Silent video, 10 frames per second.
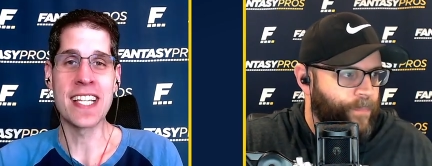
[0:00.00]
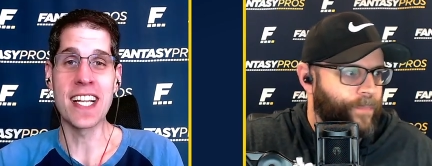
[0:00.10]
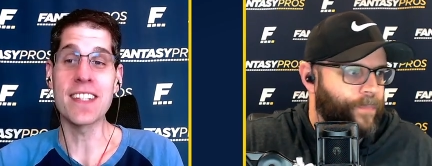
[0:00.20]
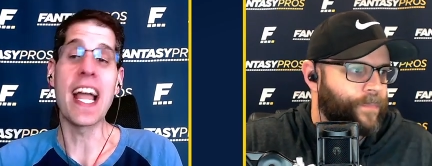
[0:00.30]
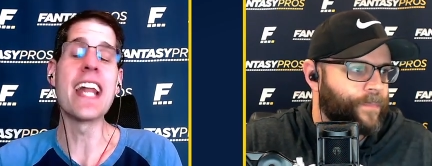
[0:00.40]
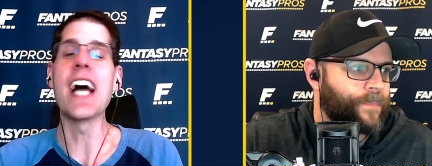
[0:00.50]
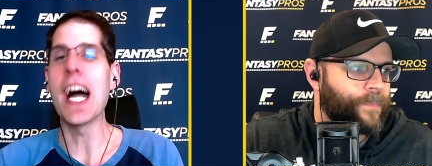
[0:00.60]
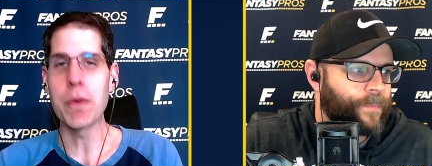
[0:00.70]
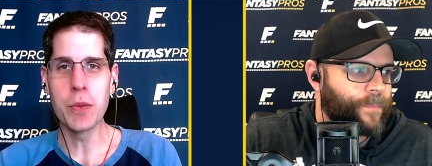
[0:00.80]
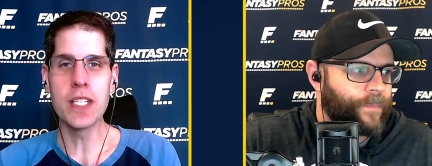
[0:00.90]
Speaker 1: Taylor, and
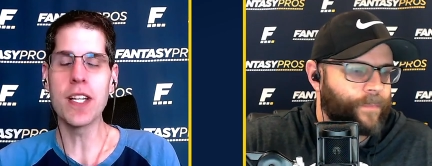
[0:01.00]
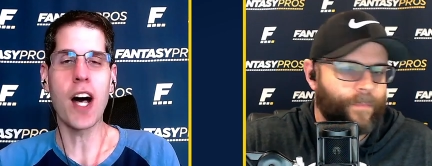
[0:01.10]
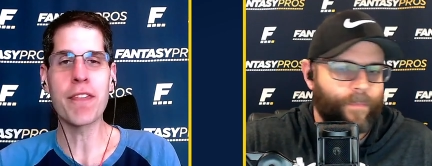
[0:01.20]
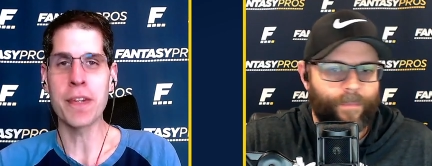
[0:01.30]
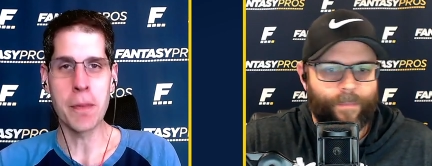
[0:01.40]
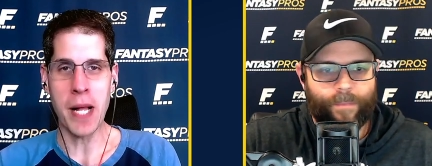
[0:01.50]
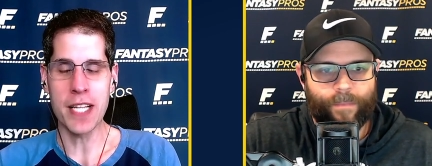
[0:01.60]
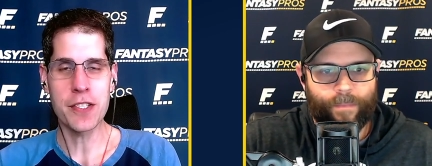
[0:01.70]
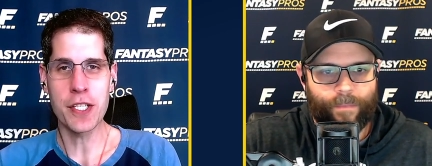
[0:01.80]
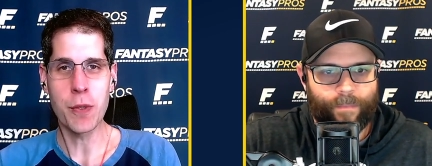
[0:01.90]
I will offer an
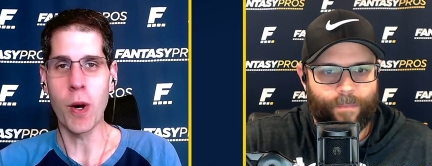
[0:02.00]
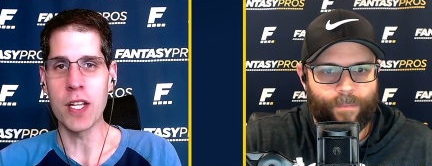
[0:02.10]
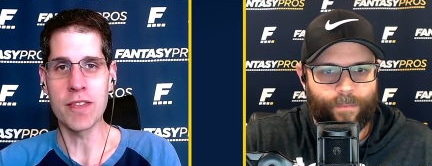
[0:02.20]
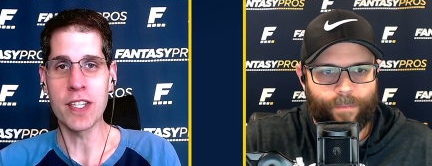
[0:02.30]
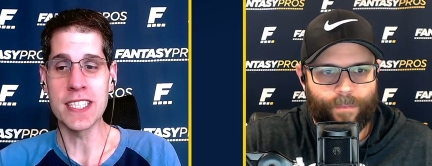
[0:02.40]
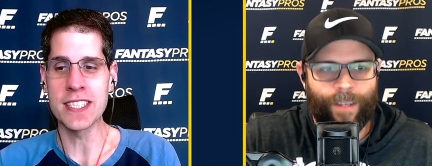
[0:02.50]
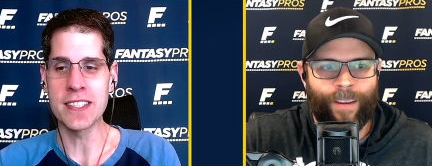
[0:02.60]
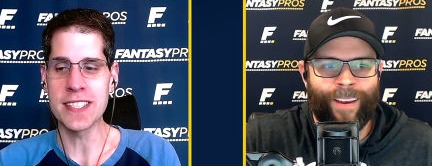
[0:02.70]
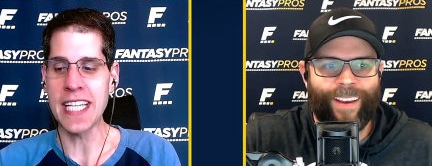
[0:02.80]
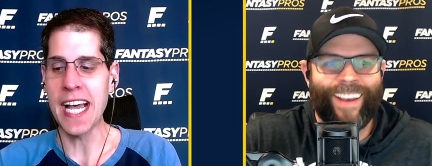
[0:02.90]
apology to all of our
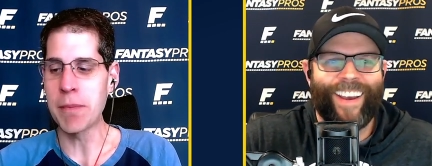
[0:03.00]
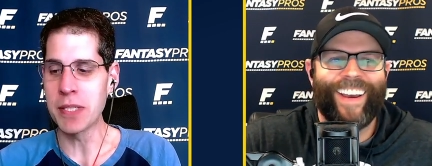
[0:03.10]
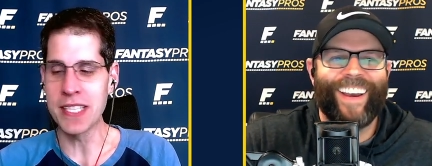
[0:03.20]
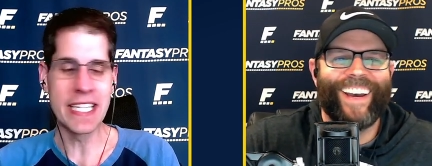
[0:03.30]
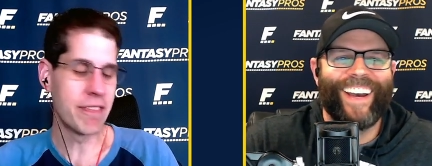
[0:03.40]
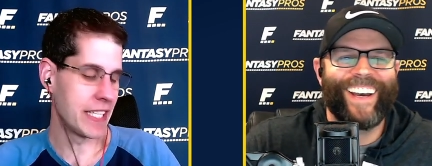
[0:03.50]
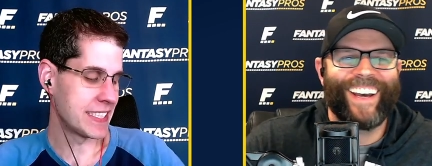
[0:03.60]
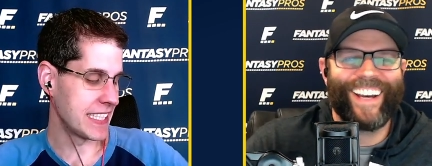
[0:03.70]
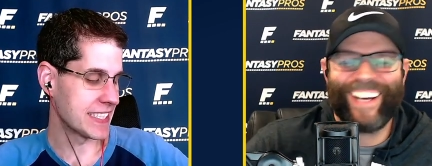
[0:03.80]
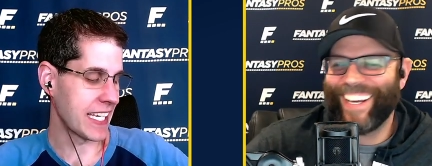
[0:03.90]
listeners. I believe
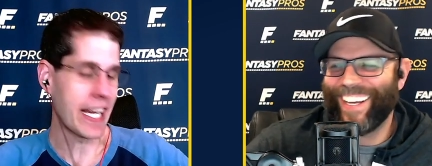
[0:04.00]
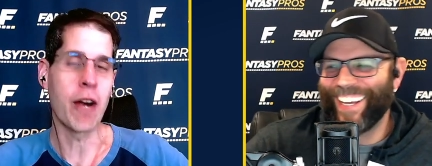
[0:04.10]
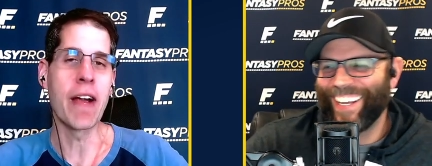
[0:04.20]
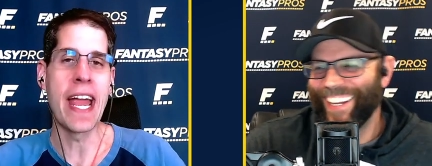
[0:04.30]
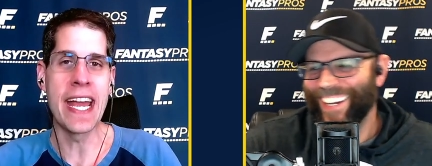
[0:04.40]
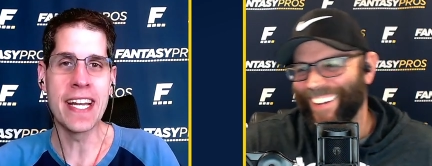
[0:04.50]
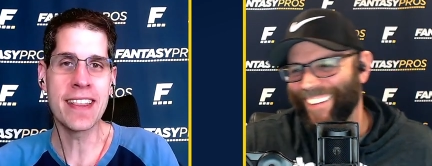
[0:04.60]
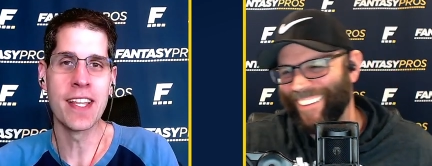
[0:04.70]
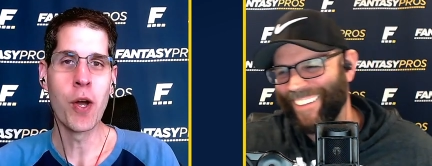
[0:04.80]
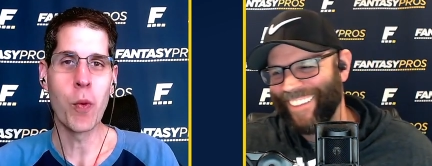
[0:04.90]
this is like our eighth
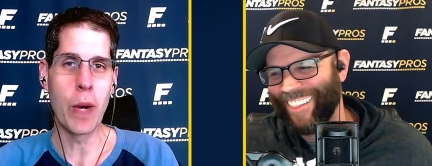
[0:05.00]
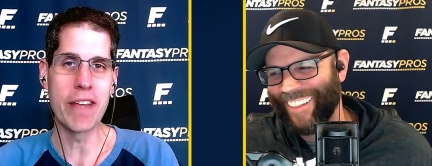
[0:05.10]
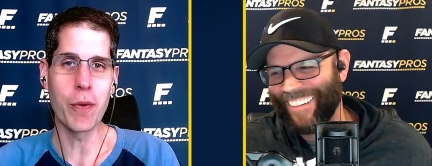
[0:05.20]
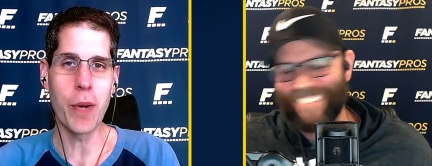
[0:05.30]
waiver